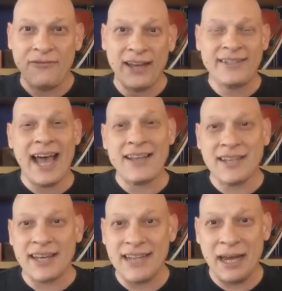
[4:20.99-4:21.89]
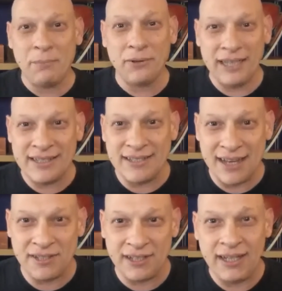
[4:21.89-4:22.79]
Fantastic example is
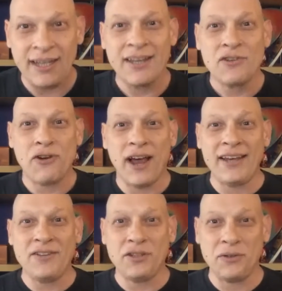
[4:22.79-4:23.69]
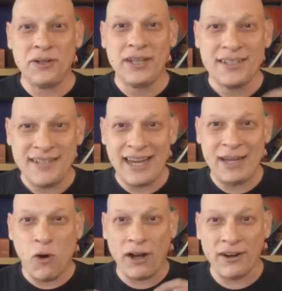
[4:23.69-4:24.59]
Nestle trying to
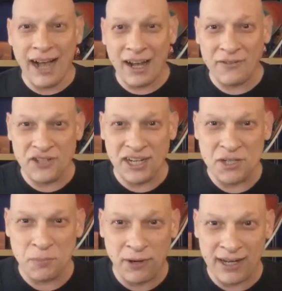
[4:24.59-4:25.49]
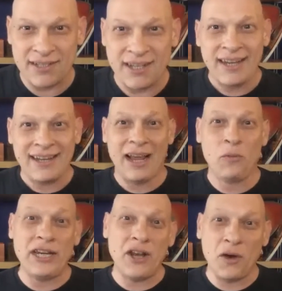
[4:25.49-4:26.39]
take water out of Ginnie Springs. Now
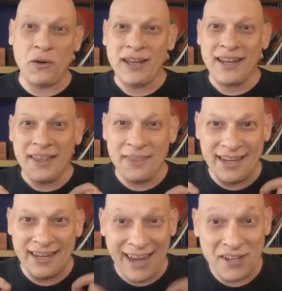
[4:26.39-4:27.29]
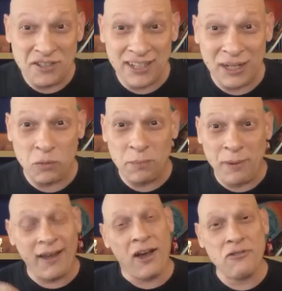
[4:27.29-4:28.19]
we know that Nestle would
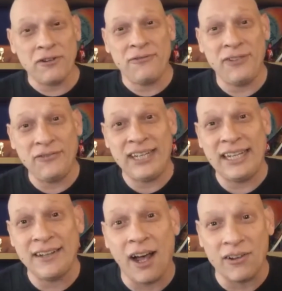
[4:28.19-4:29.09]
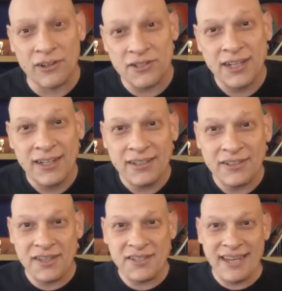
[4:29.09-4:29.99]
pay $115
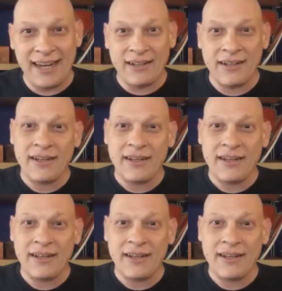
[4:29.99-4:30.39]
to the state